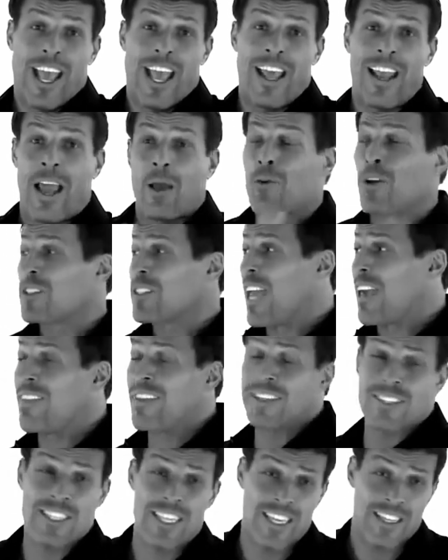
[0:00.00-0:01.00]
And I will say
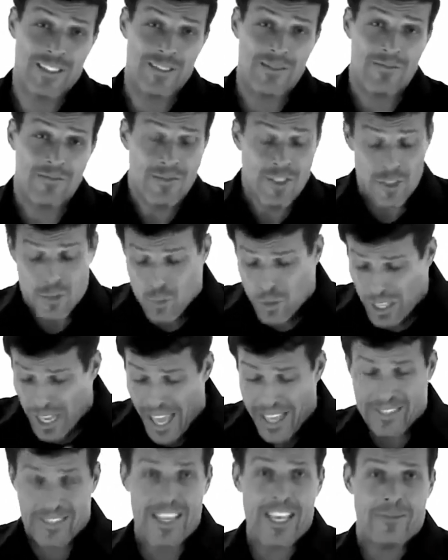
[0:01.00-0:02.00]
this to you, just one
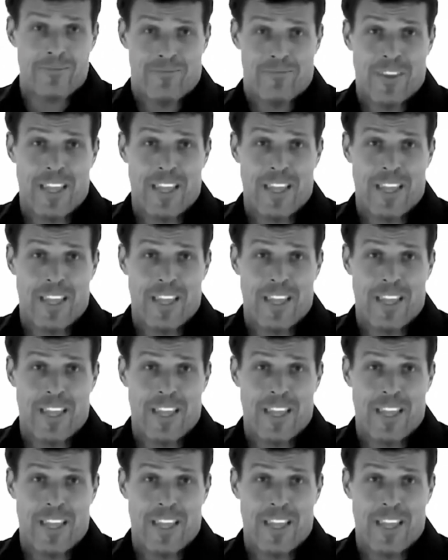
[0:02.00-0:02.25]
last thing.